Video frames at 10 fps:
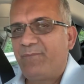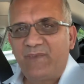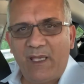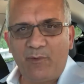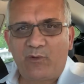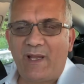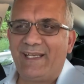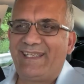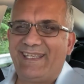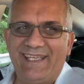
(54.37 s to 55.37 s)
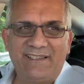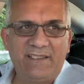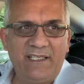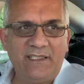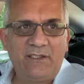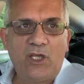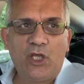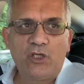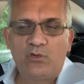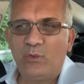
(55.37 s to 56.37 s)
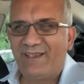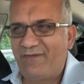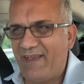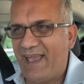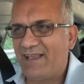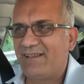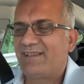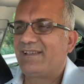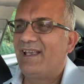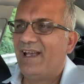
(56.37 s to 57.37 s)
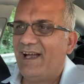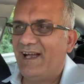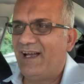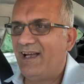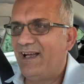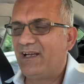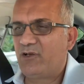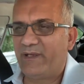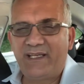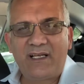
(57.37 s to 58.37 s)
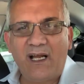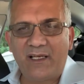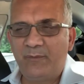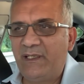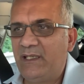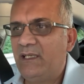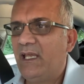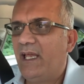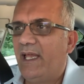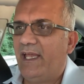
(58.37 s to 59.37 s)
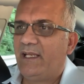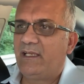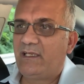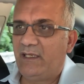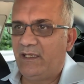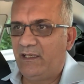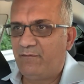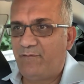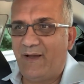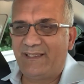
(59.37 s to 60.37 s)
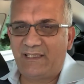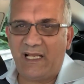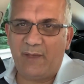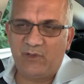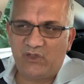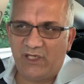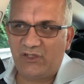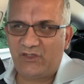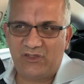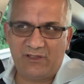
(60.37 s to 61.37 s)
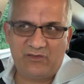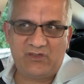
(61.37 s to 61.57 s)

Democratic candidate to advance green economy and fight climate change?